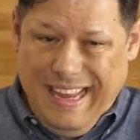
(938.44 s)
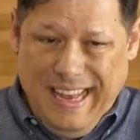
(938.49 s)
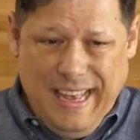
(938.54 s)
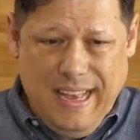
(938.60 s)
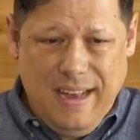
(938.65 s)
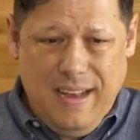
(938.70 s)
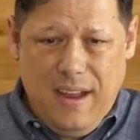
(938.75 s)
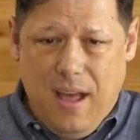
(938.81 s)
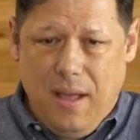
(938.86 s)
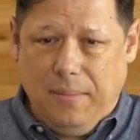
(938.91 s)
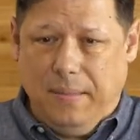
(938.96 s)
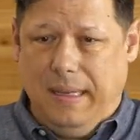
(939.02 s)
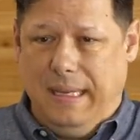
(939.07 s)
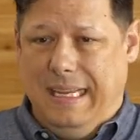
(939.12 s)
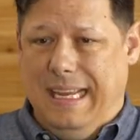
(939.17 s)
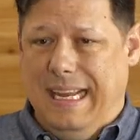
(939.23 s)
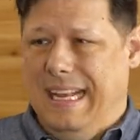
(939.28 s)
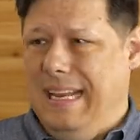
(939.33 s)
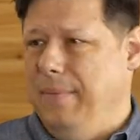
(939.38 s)
ended up
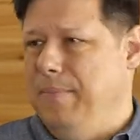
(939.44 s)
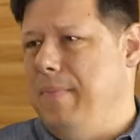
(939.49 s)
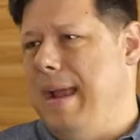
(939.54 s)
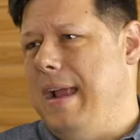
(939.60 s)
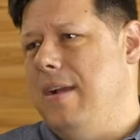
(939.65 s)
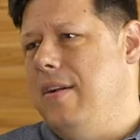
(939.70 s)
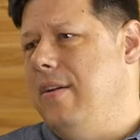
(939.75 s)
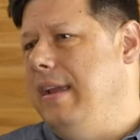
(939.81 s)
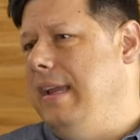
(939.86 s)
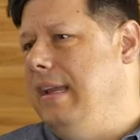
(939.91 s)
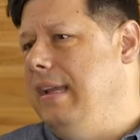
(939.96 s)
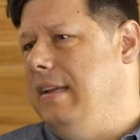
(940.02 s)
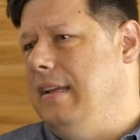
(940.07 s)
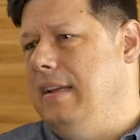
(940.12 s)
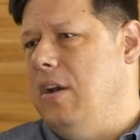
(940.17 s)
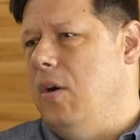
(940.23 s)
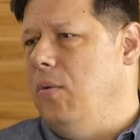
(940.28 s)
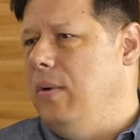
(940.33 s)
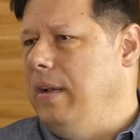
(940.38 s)
getting married,
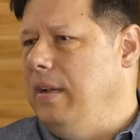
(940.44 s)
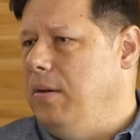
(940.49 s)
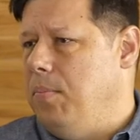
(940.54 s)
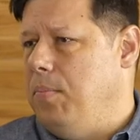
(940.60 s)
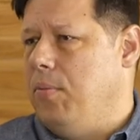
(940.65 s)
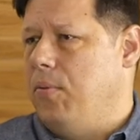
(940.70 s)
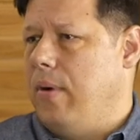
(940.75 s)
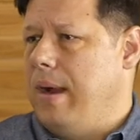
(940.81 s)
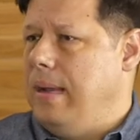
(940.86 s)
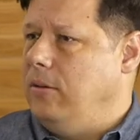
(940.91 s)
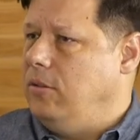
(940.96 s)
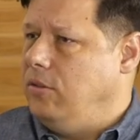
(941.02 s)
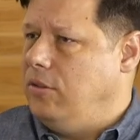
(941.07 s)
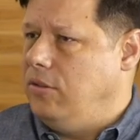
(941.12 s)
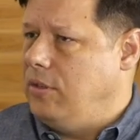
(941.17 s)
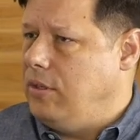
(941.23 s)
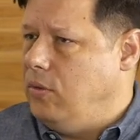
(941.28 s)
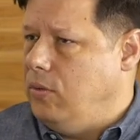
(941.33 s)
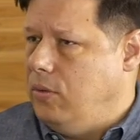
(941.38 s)
going to Braille
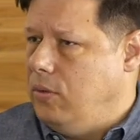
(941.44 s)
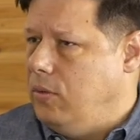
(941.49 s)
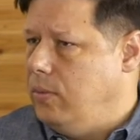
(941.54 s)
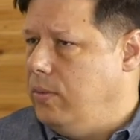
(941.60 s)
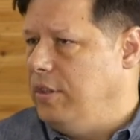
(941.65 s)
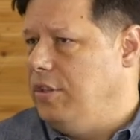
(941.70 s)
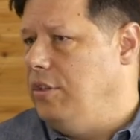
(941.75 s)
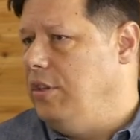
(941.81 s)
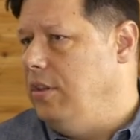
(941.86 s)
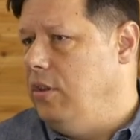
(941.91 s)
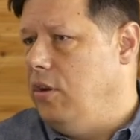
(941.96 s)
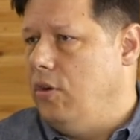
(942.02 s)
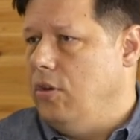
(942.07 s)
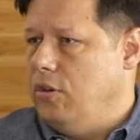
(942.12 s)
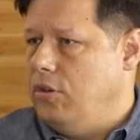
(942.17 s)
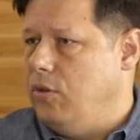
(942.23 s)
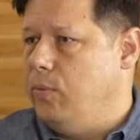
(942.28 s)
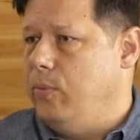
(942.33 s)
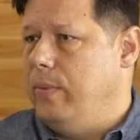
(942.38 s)
school where she
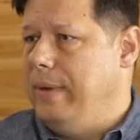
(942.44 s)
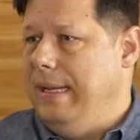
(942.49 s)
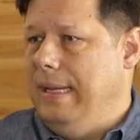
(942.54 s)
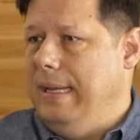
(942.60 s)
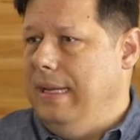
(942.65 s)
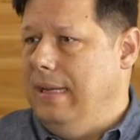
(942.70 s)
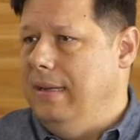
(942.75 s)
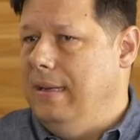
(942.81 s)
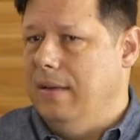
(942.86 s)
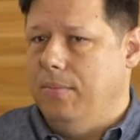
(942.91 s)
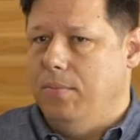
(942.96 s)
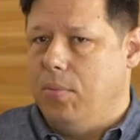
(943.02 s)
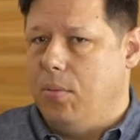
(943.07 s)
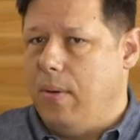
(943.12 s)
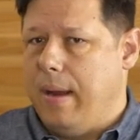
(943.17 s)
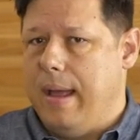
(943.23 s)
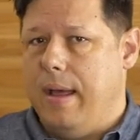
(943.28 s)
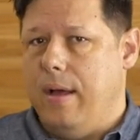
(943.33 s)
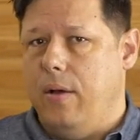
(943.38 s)
learned to read
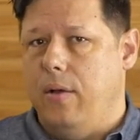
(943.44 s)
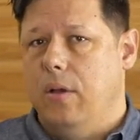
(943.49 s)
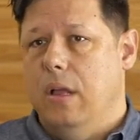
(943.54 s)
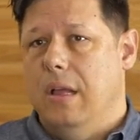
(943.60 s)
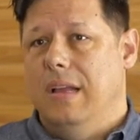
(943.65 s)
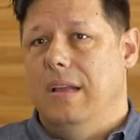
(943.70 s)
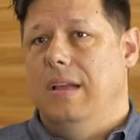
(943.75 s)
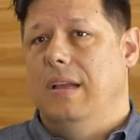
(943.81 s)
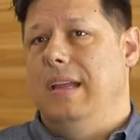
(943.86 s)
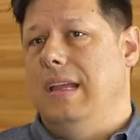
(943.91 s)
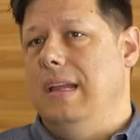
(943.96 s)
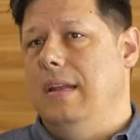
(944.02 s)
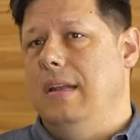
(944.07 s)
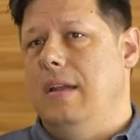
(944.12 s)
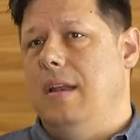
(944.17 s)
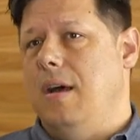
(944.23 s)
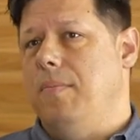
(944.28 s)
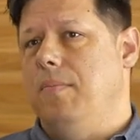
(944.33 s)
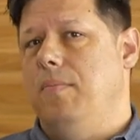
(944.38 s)
Braille,
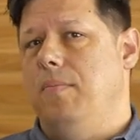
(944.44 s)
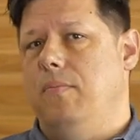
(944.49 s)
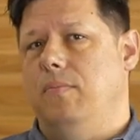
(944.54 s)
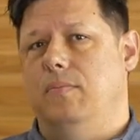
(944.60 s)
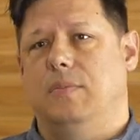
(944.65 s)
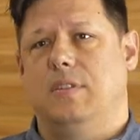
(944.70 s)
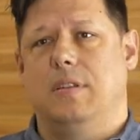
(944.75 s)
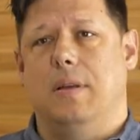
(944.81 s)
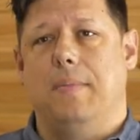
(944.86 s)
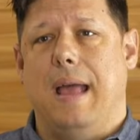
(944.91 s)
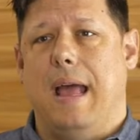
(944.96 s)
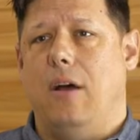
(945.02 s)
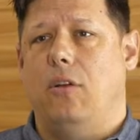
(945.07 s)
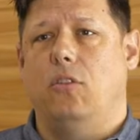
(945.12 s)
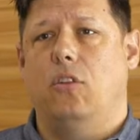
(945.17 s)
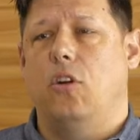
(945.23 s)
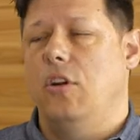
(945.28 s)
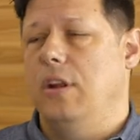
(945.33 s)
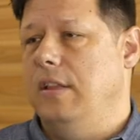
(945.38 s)
ended up somehow
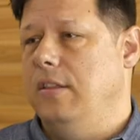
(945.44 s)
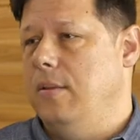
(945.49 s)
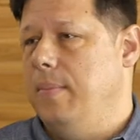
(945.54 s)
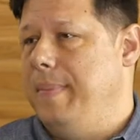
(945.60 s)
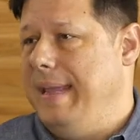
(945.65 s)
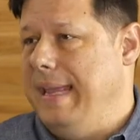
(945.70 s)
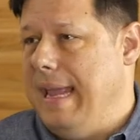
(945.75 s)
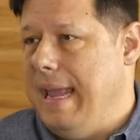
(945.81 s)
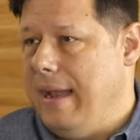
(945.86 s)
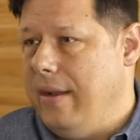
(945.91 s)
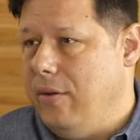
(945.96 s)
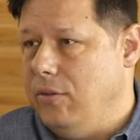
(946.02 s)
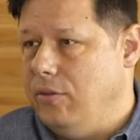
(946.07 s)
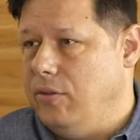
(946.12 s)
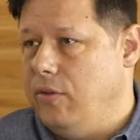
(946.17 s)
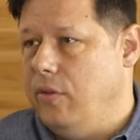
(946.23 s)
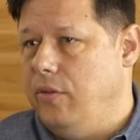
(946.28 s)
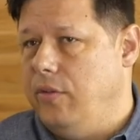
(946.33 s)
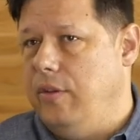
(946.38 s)
learning the piano.
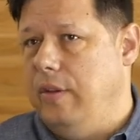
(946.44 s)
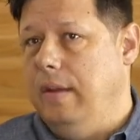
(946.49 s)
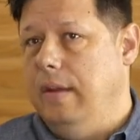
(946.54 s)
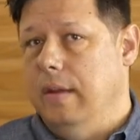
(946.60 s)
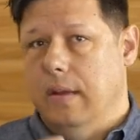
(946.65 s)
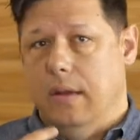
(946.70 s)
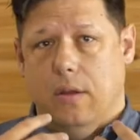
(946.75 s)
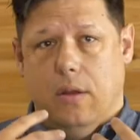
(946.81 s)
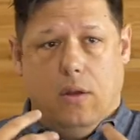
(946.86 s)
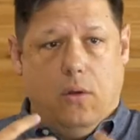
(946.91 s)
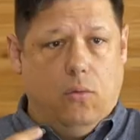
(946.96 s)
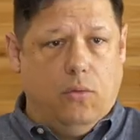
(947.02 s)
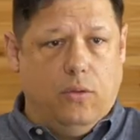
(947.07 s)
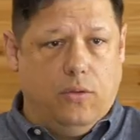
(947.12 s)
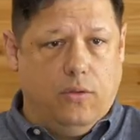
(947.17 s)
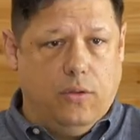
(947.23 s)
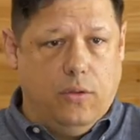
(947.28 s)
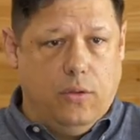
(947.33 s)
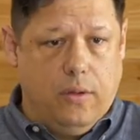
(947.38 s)
So she
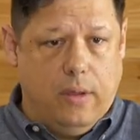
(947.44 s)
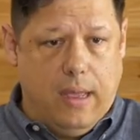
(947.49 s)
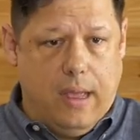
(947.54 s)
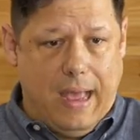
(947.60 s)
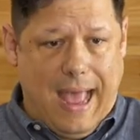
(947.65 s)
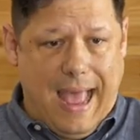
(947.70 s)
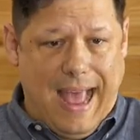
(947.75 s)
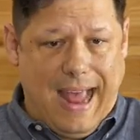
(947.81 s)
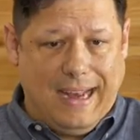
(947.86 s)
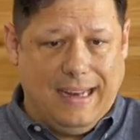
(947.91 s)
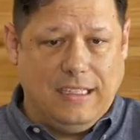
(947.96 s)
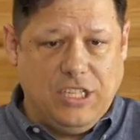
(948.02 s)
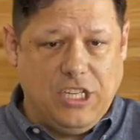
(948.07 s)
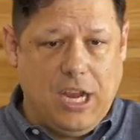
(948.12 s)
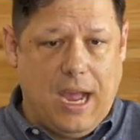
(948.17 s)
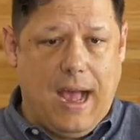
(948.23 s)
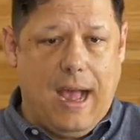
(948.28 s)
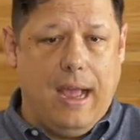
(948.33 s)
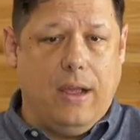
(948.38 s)
was had a
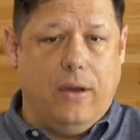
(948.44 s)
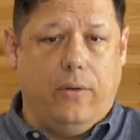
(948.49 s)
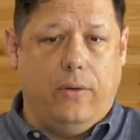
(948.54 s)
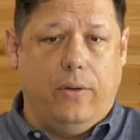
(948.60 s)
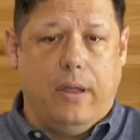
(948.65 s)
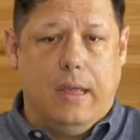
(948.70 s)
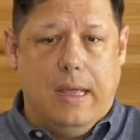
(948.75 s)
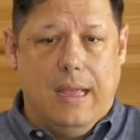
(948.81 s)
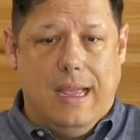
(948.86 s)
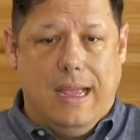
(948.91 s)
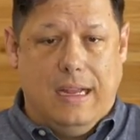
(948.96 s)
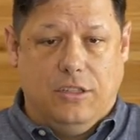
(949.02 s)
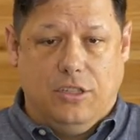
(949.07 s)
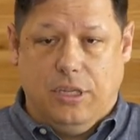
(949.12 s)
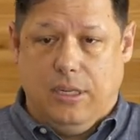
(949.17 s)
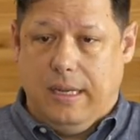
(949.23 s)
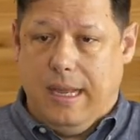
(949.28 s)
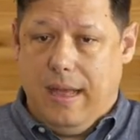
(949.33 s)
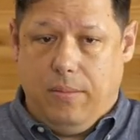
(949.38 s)
child and
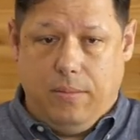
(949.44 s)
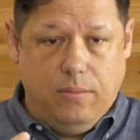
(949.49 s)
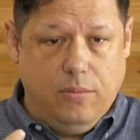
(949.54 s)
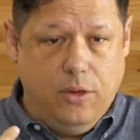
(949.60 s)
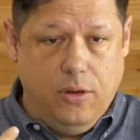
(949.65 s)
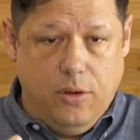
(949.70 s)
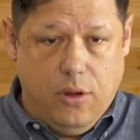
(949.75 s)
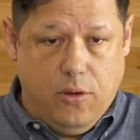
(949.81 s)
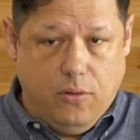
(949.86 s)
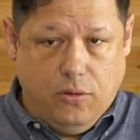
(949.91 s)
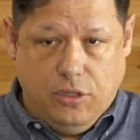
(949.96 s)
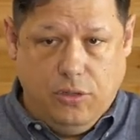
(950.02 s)
she kept, you know,